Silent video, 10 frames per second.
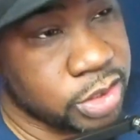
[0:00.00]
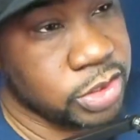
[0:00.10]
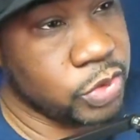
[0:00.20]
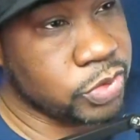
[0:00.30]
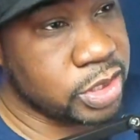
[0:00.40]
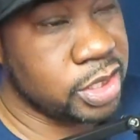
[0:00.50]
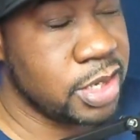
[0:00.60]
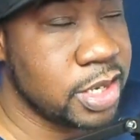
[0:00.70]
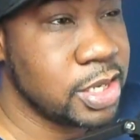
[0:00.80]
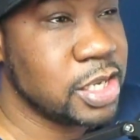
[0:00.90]
because usually,
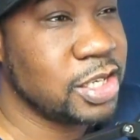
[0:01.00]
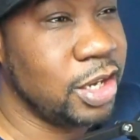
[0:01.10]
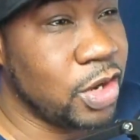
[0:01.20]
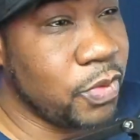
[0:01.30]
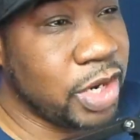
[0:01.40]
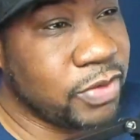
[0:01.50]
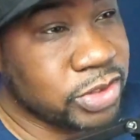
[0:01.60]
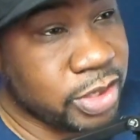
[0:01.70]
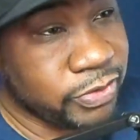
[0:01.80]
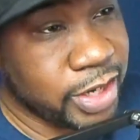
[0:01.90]
you know, whenever
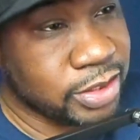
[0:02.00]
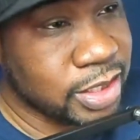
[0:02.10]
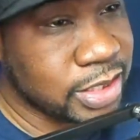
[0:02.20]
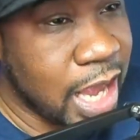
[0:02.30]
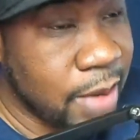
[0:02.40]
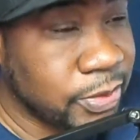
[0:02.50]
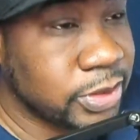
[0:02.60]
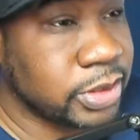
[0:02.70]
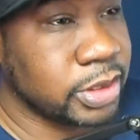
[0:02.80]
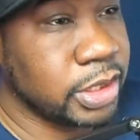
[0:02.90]
stuff like this
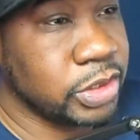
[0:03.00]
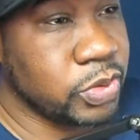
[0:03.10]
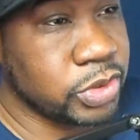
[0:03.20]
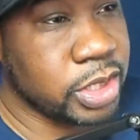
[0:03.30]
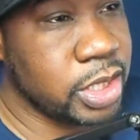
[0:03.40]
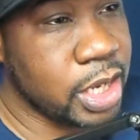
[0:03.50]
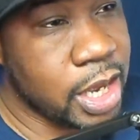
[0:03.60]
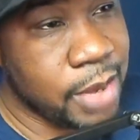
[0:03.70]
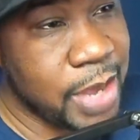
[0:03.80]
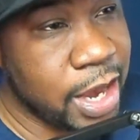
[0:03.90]
happens, it's usually
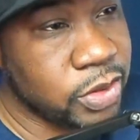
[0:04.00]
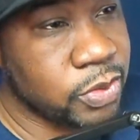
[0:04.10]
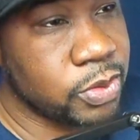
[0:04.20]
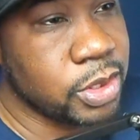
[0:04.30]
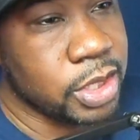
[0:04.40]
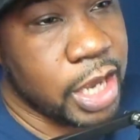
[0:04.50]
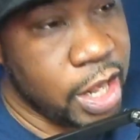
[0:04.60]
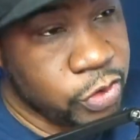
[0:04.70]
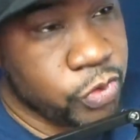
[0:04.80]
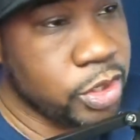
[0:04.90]
handle
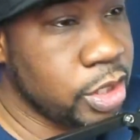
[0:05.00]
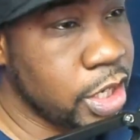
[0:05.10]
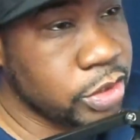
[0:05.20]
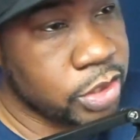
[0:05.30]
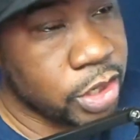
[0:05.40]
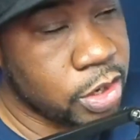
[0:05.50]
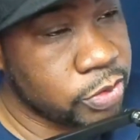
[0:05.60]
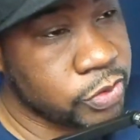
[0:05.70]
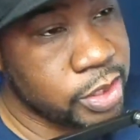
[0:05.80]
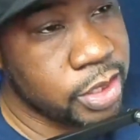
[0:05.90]
entry into the
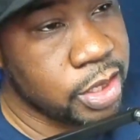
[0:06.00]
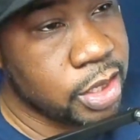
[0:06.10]
country